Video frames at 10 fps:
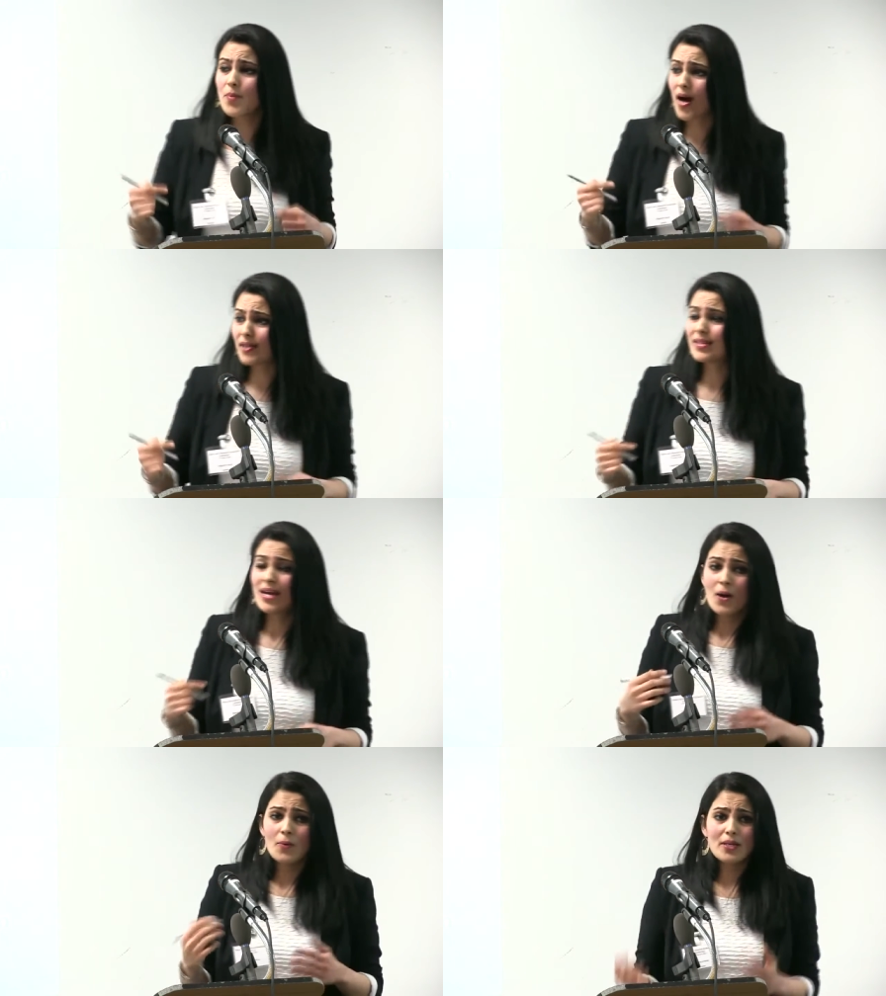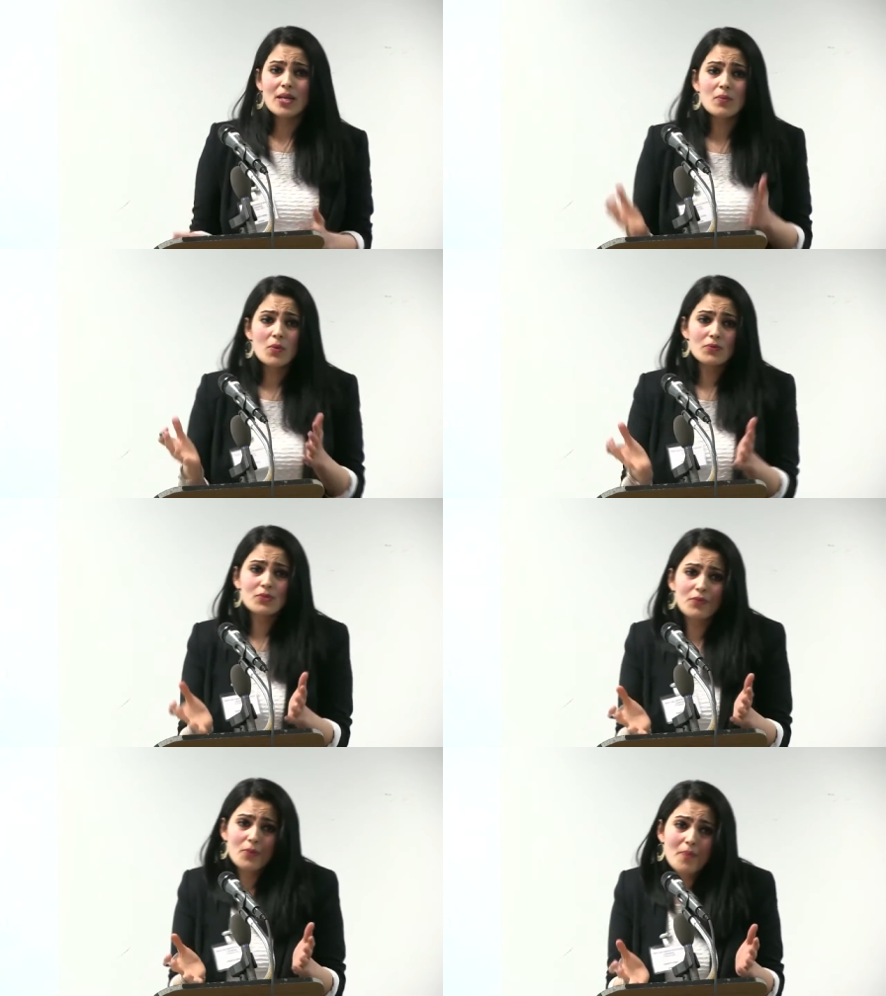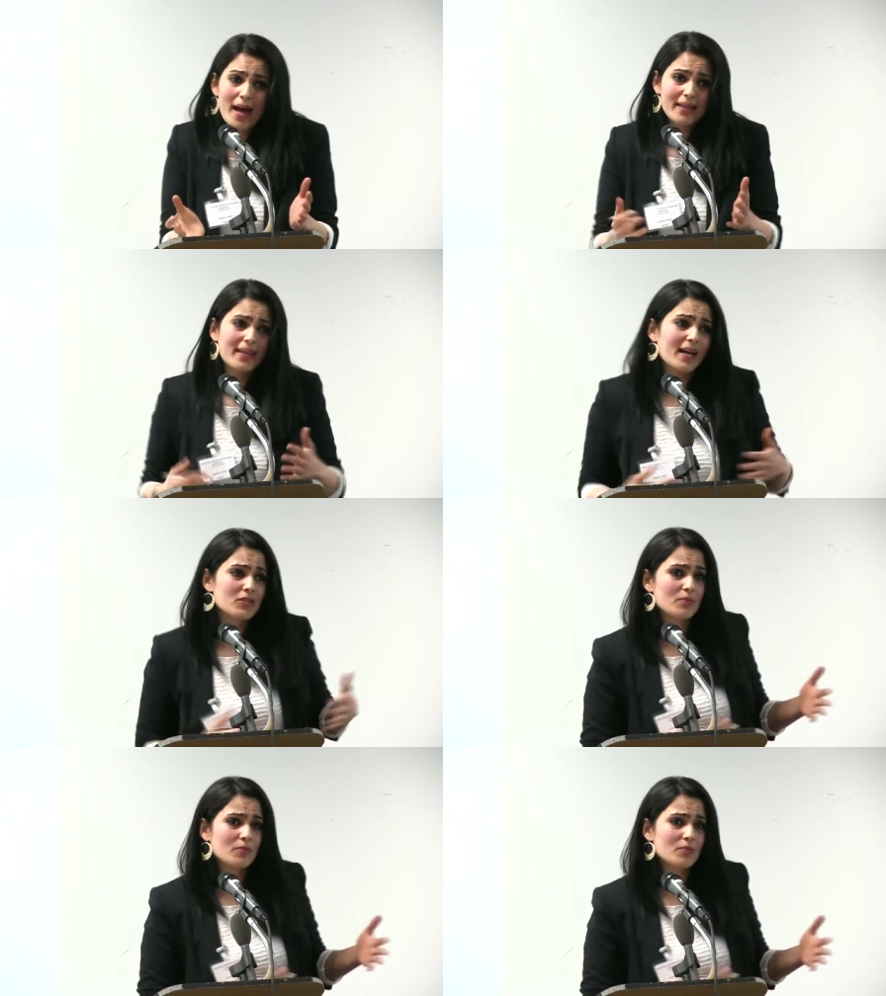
But when he moves from Mecca